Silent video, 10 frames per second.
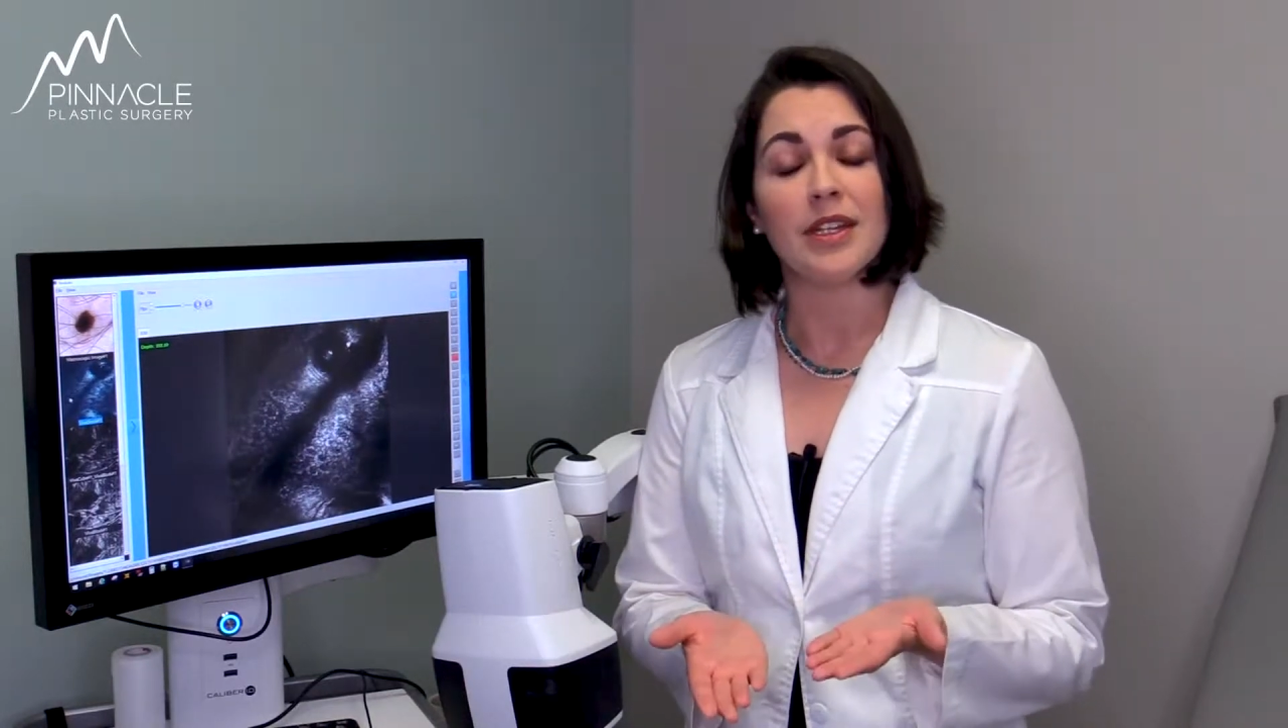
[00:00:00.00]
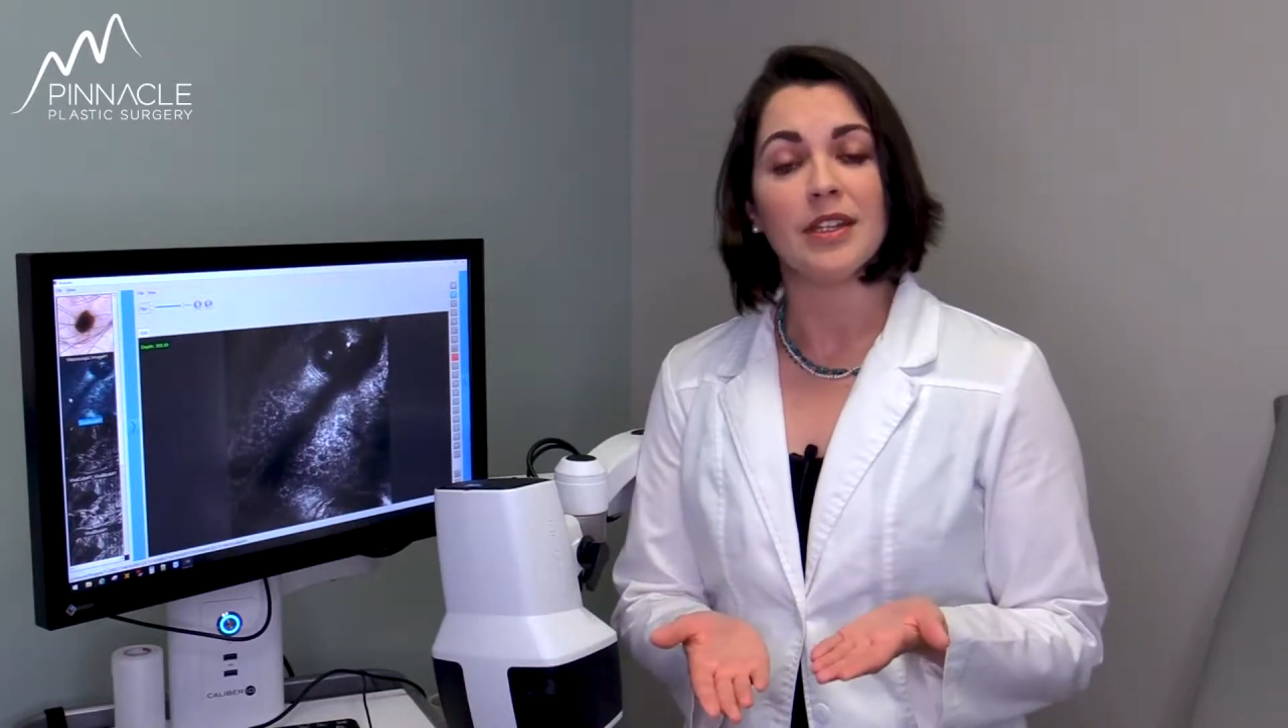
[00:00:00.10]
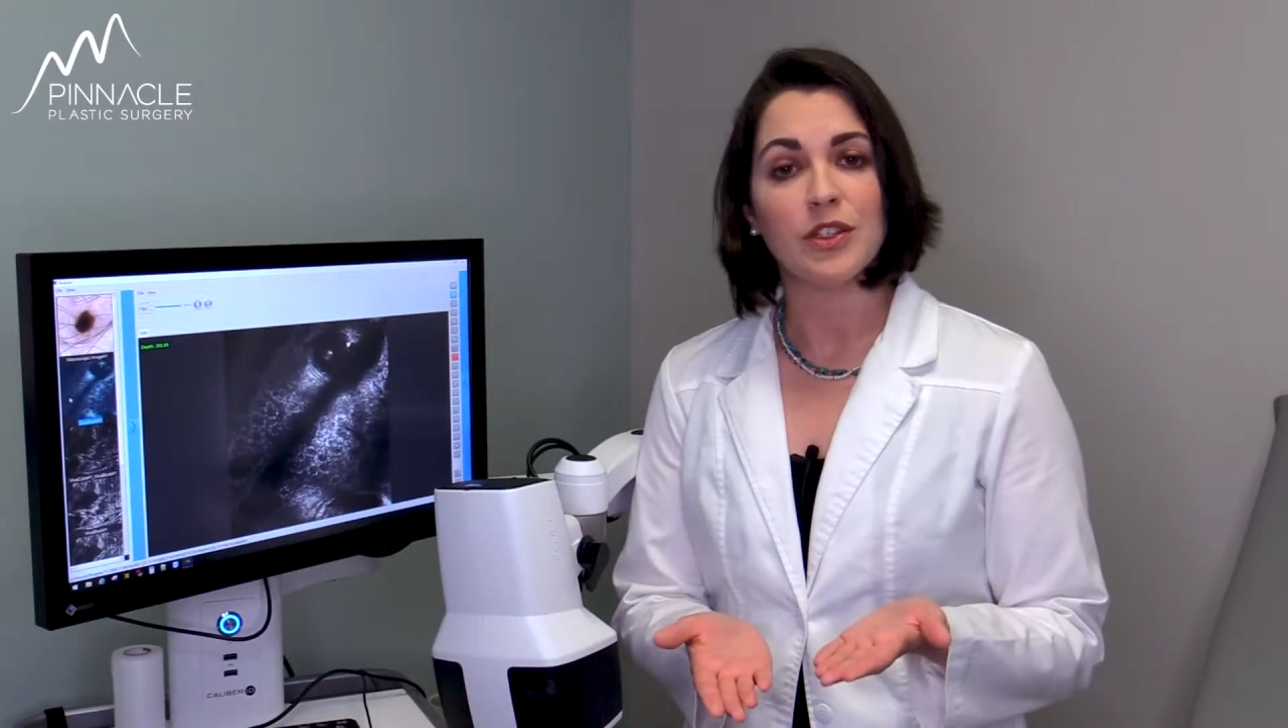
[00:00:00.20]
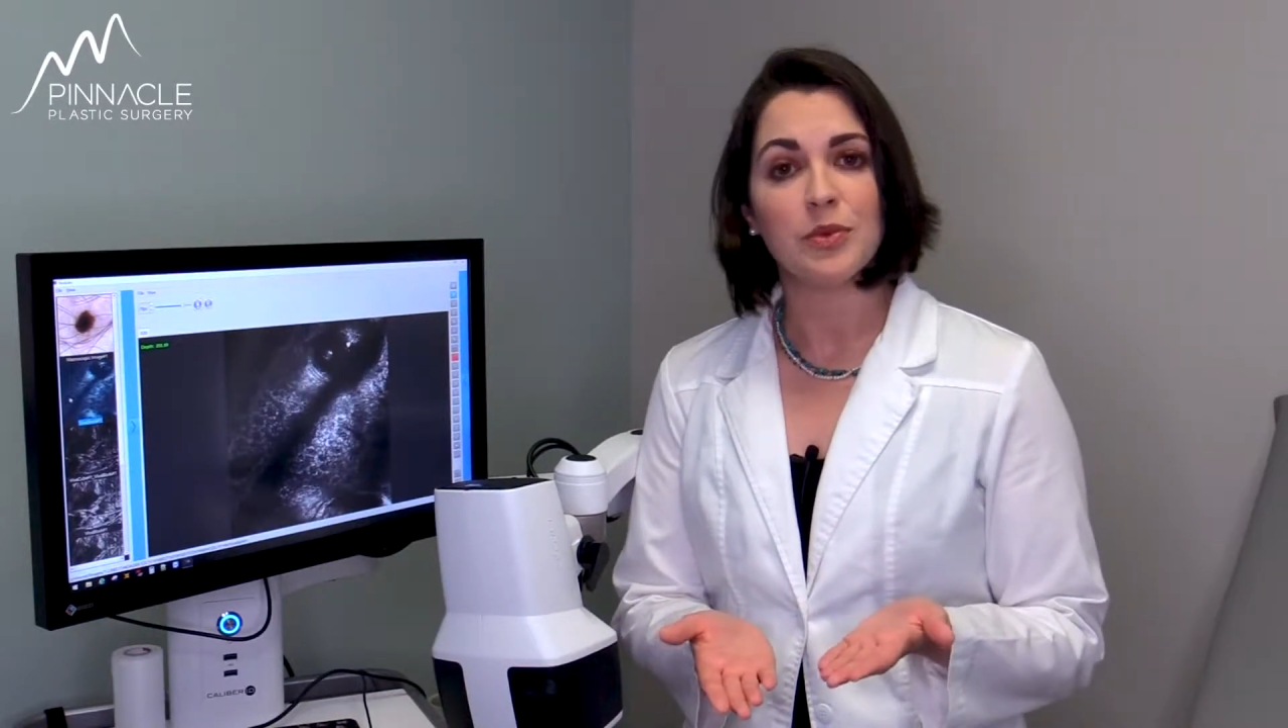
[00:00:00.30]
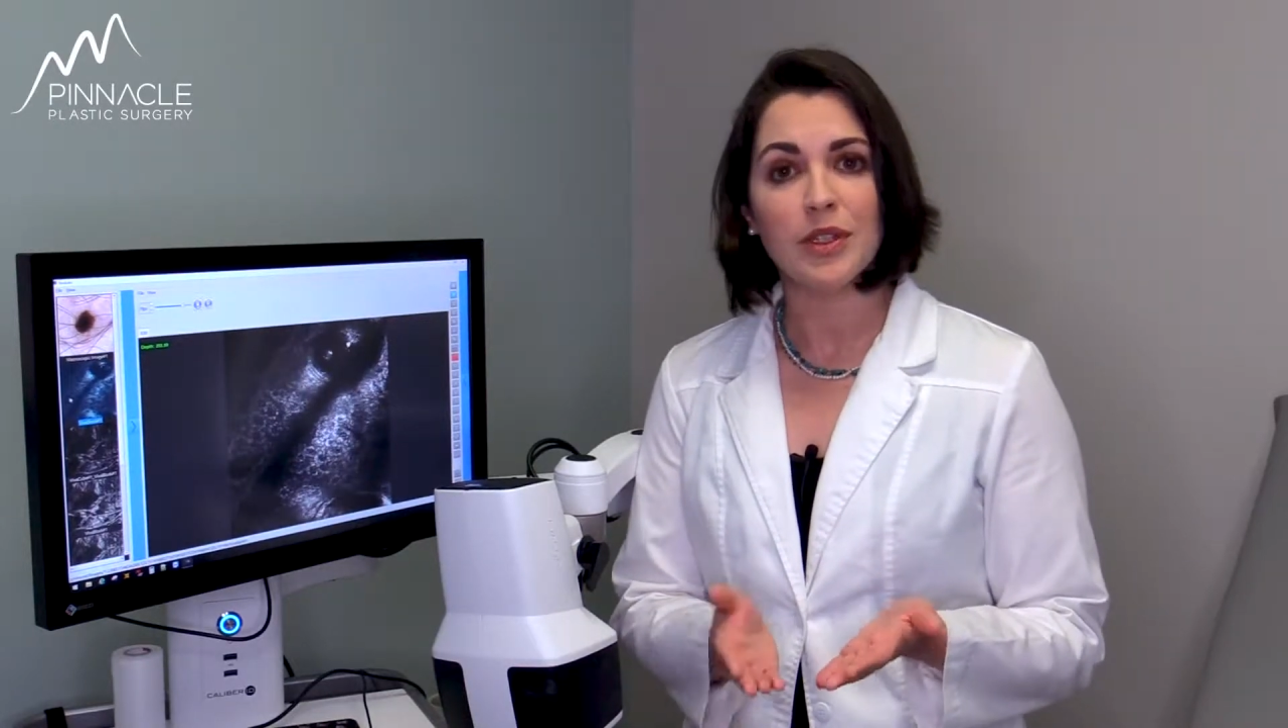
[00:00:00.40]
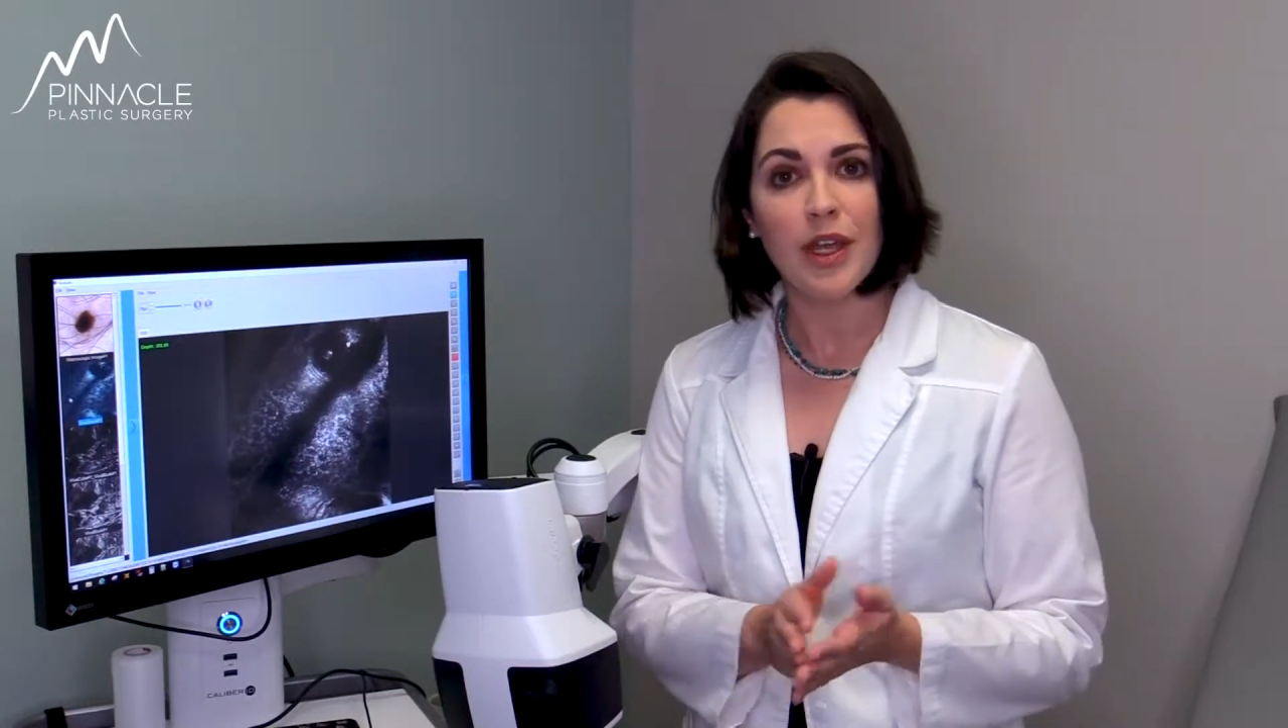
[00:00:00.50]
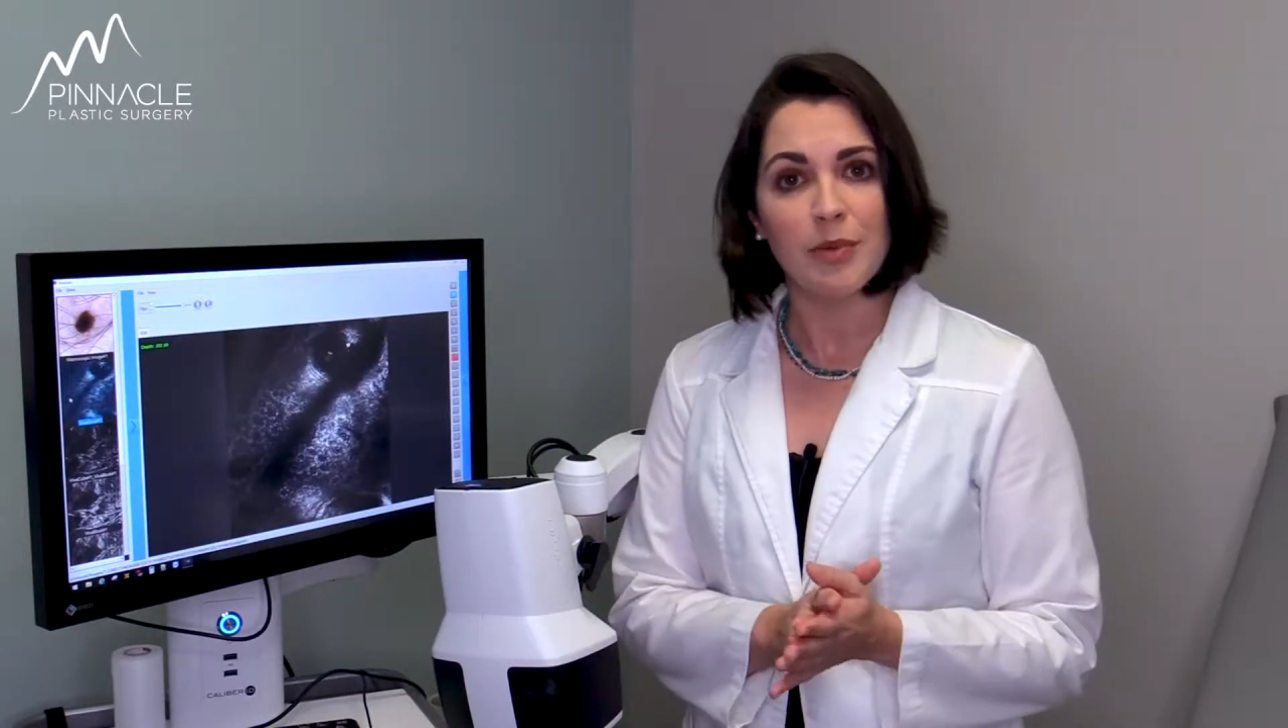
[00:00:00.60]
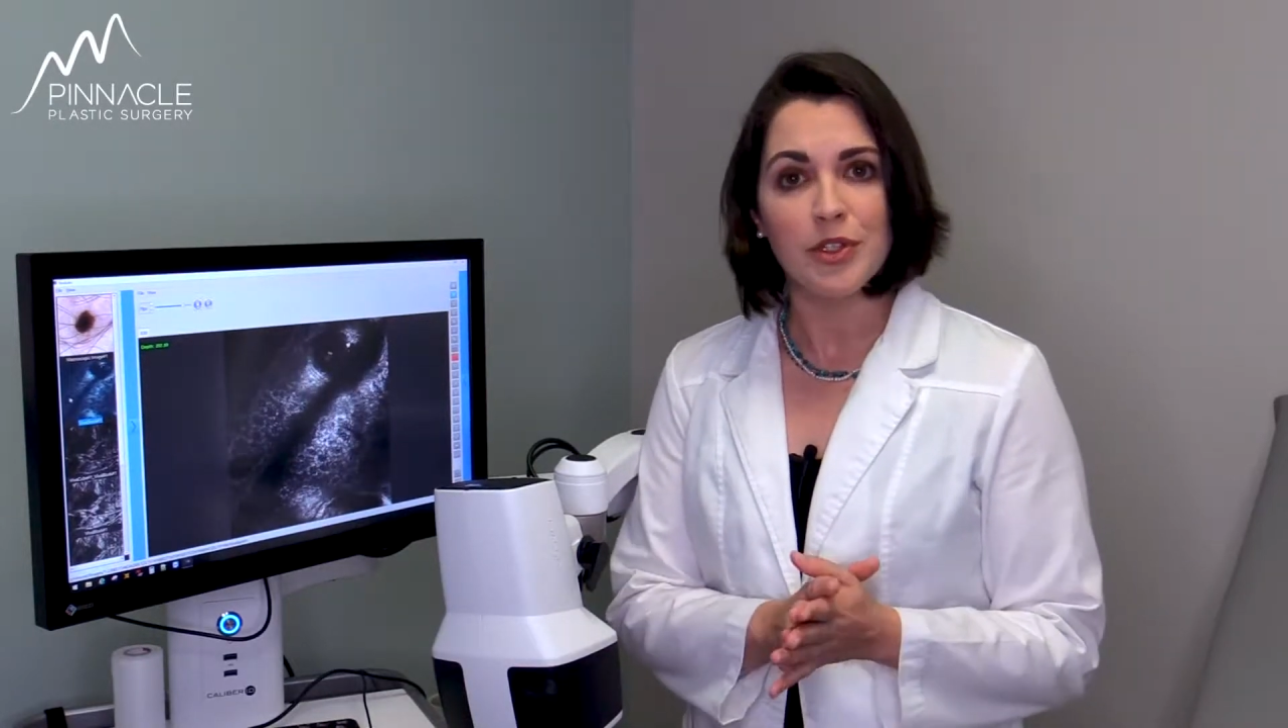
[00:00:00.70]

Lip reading: and that's really up